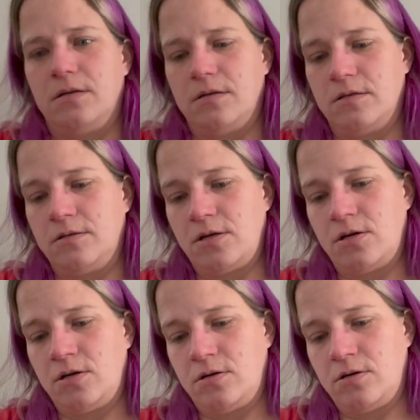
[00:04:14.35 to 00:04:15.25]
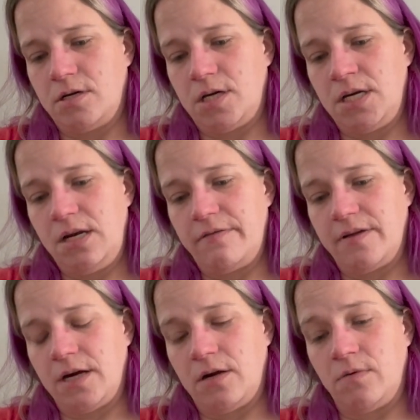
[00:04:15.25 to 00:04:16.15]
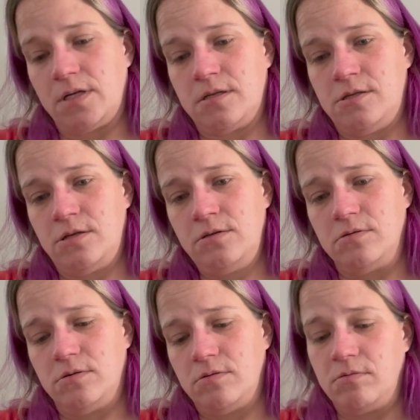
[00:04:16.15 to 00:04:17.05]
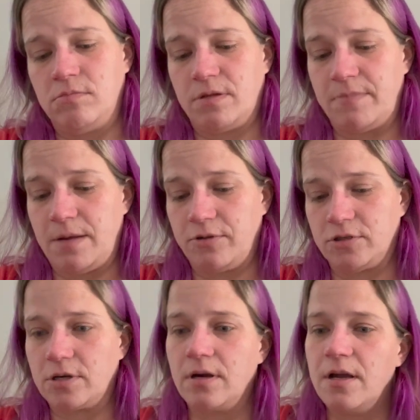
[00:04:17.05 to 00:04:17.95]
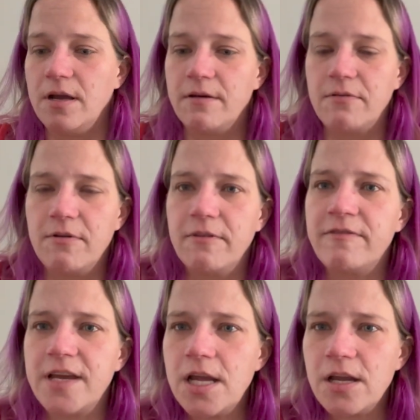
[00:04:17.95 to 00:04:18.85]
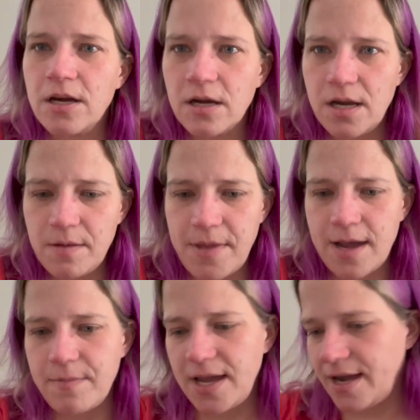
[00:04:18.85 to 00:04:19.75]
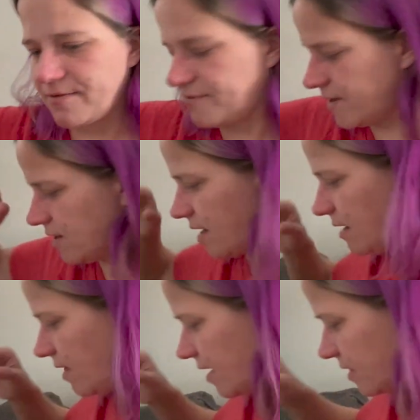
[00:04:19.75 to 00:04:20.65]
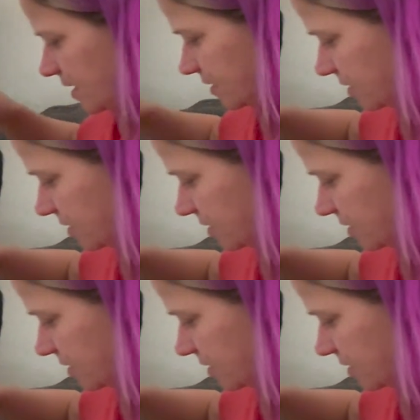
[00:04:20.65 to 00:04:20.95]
So, I need to figure out what to do with maple sugar. V, you're going to make me have to figure out a lot of things to